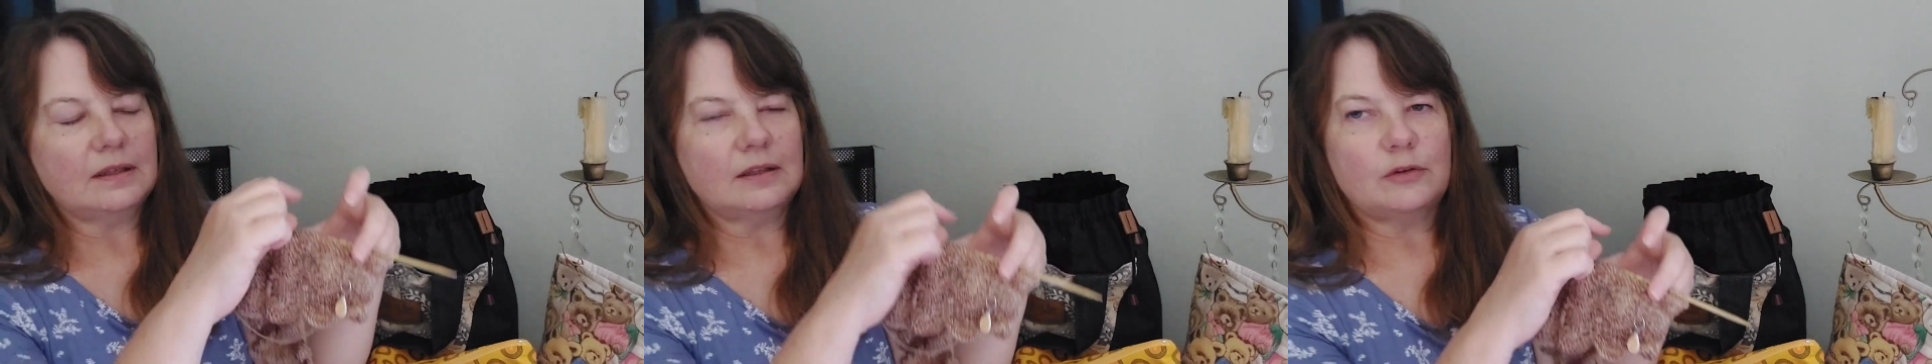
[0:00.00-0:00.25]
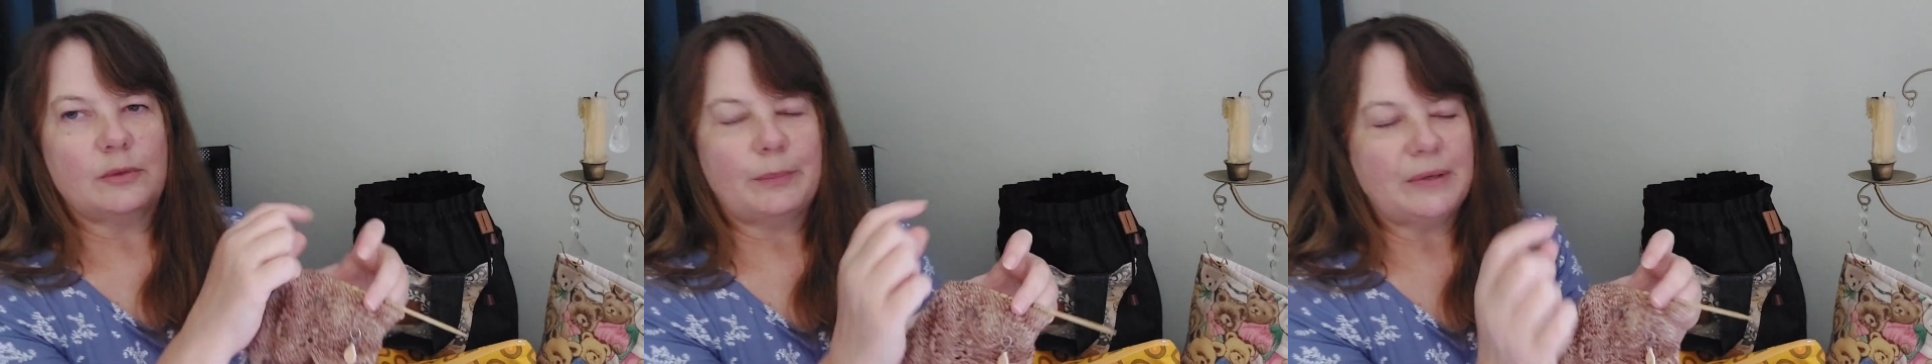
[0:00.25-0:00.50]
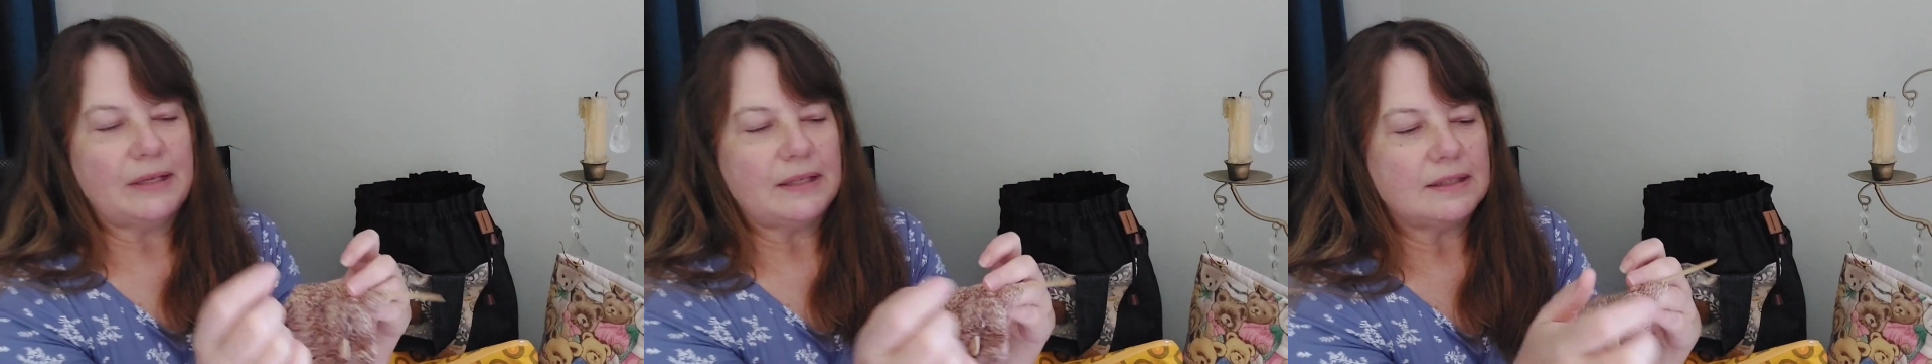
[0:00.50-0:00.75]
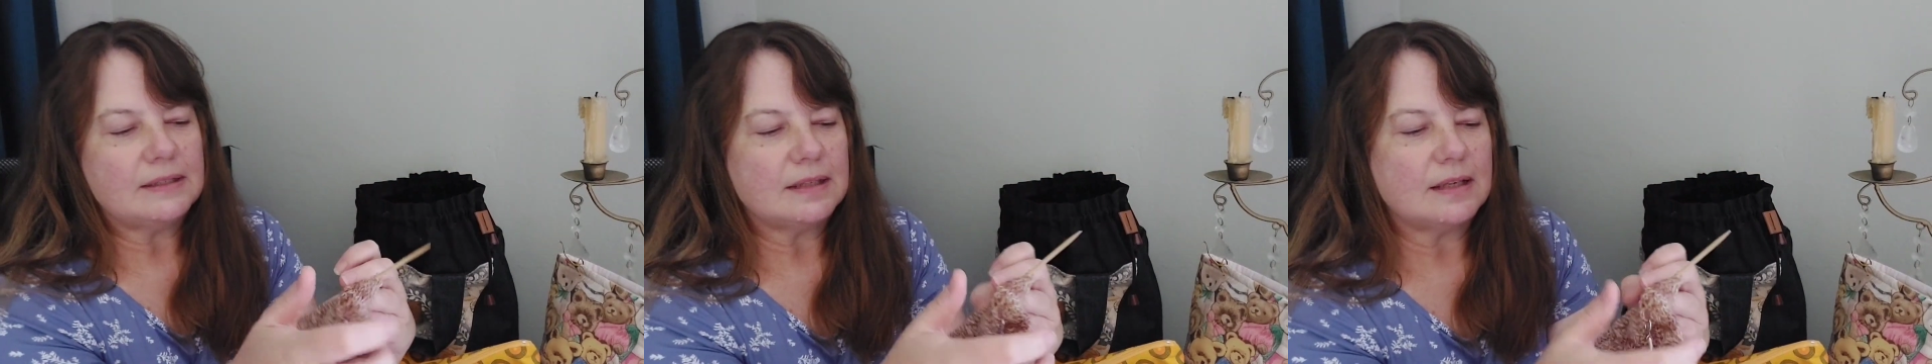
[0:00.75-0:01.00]
repeat,
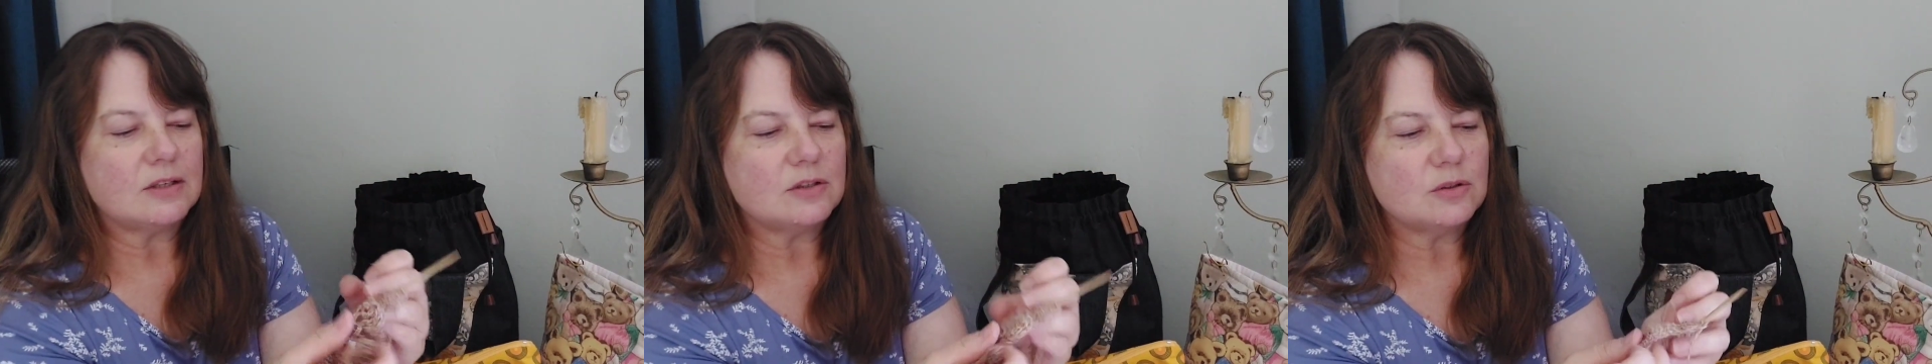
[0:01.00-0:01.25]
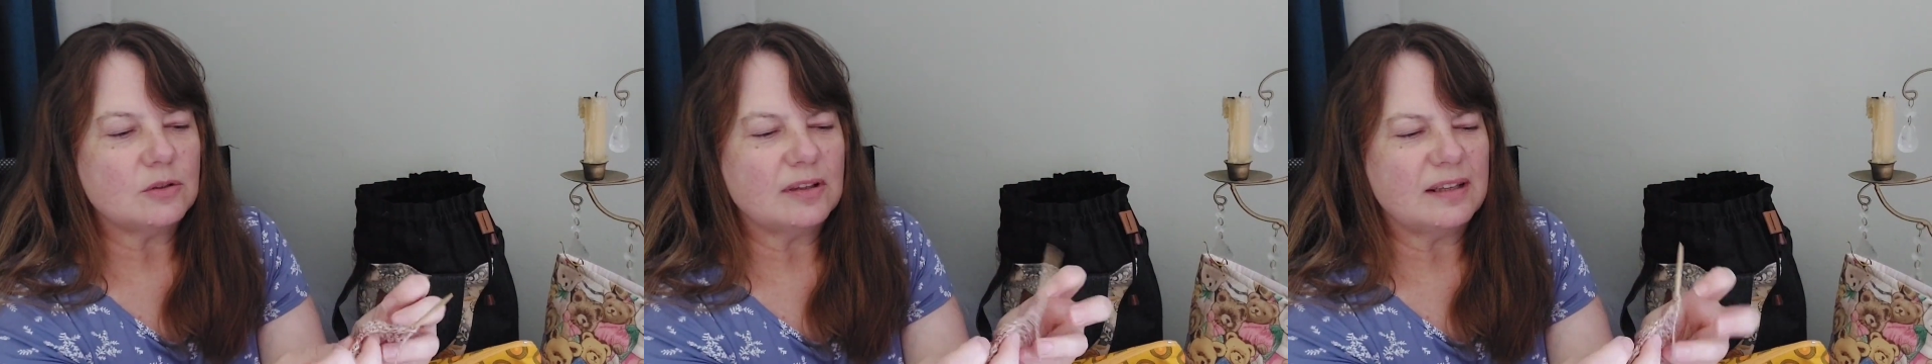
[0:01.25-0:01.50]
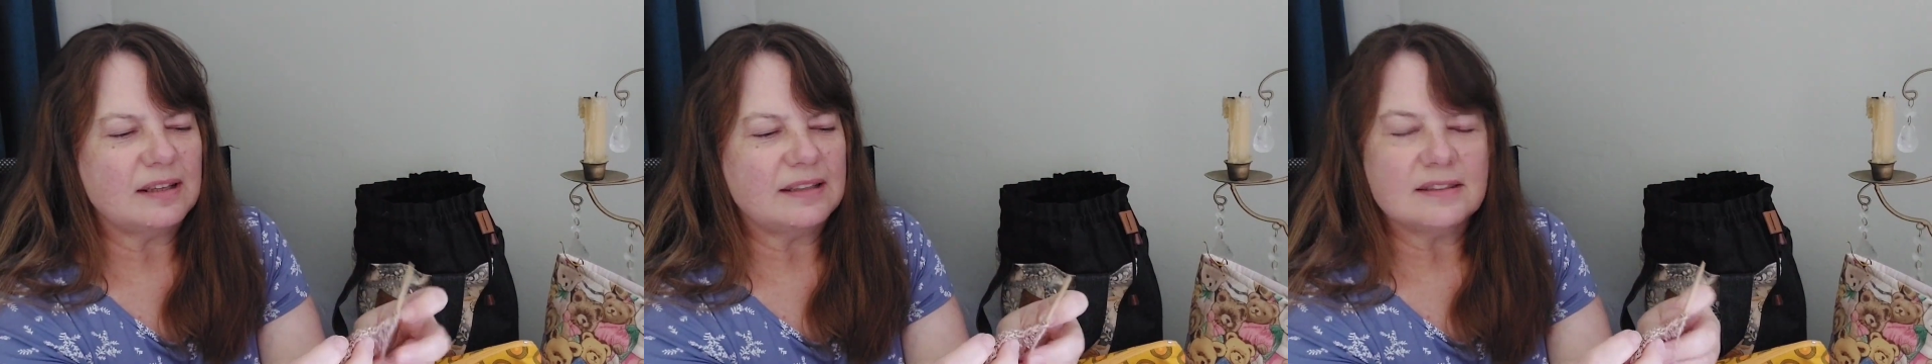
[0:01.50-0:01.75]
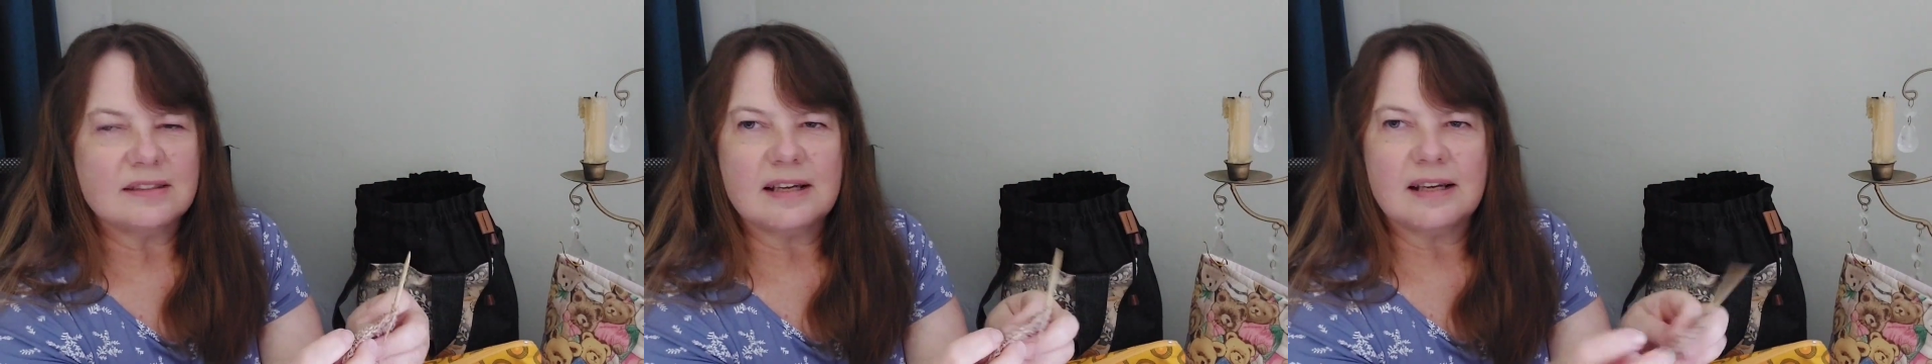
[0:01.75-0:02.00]
I saw that
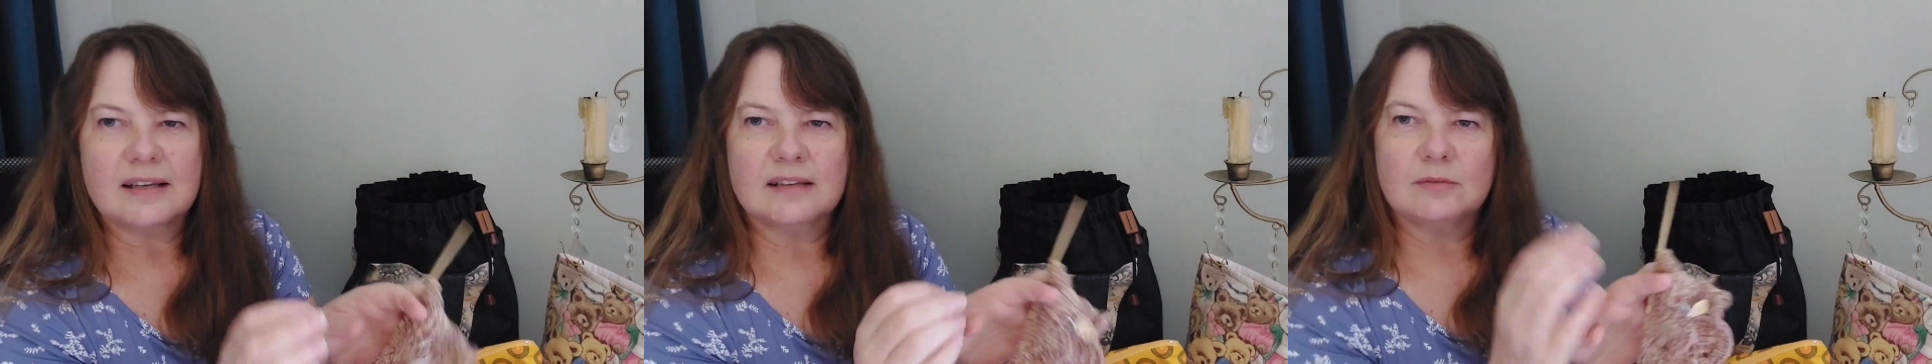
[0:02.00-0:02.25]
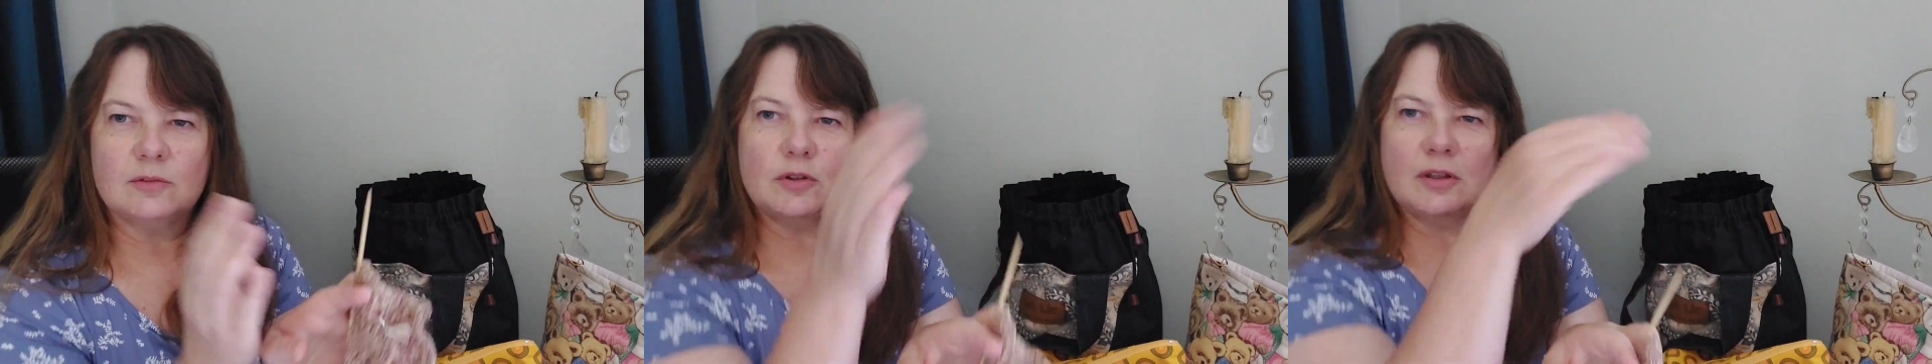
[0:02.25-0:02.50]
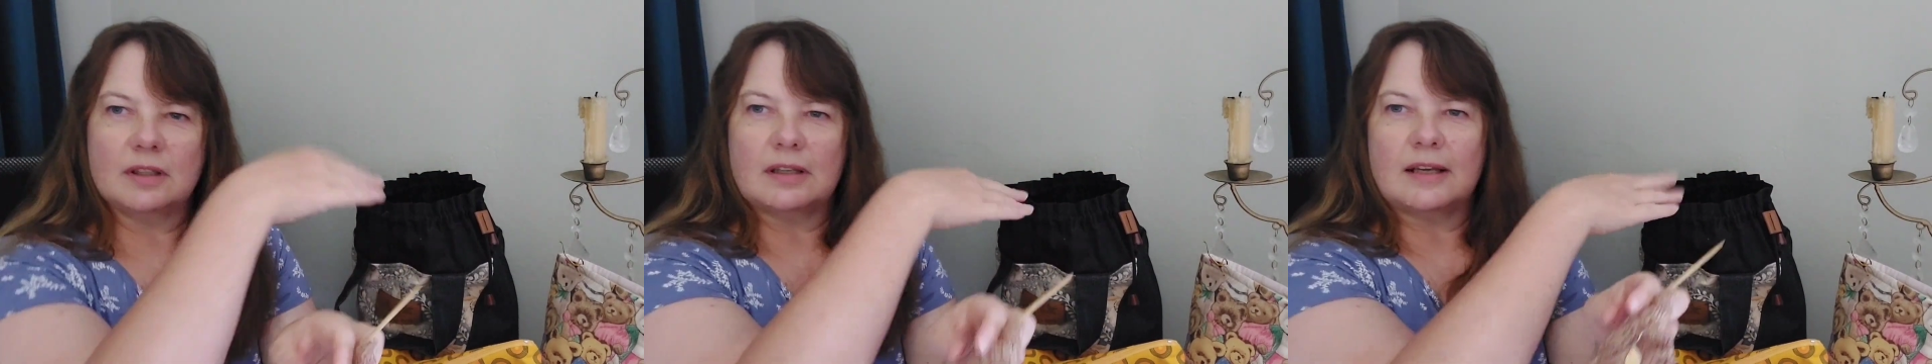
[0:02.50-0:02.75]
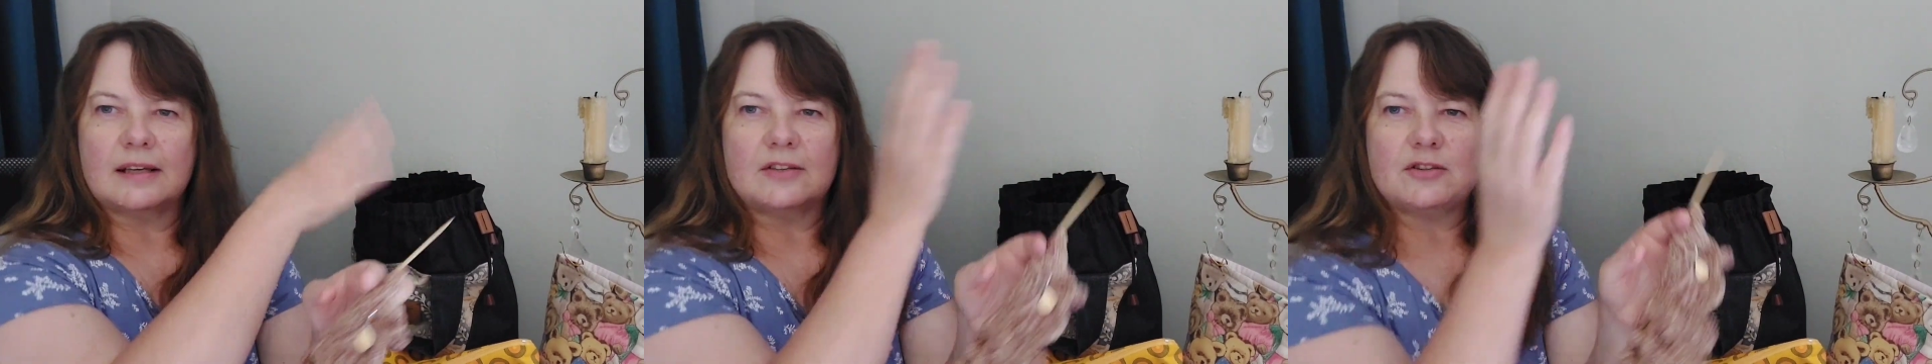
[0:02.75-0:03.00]
it's like doing
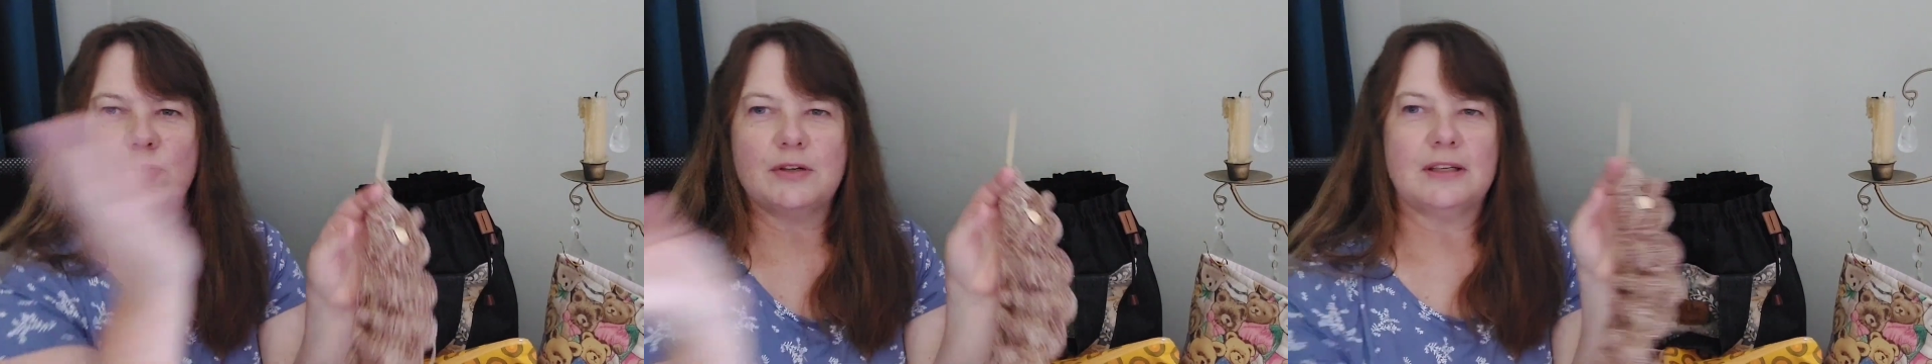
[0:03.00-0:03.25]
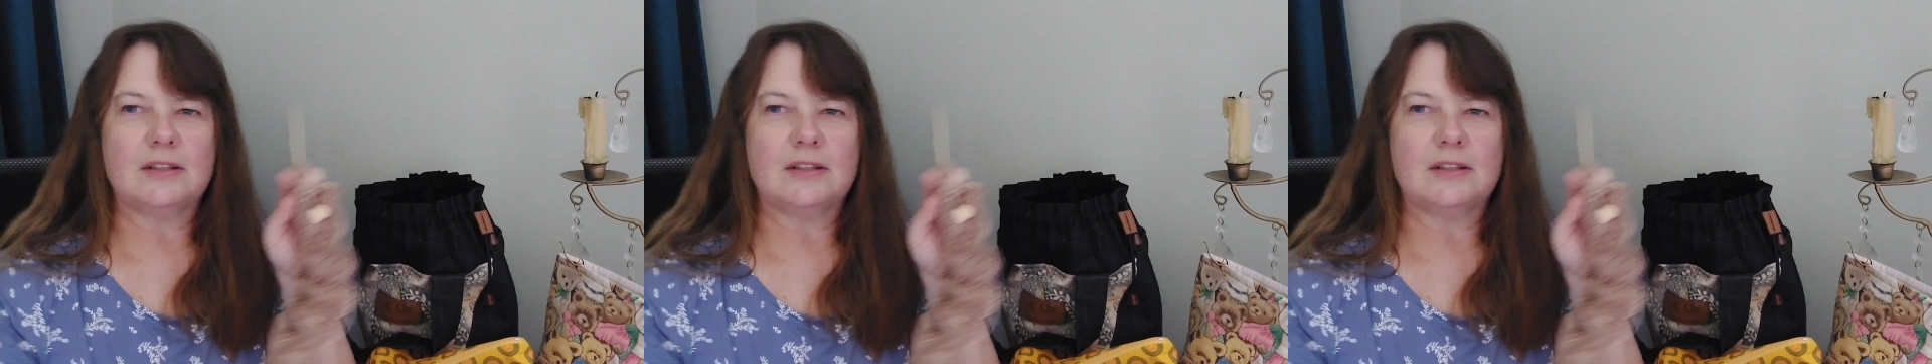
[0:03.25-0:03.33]
like a tree,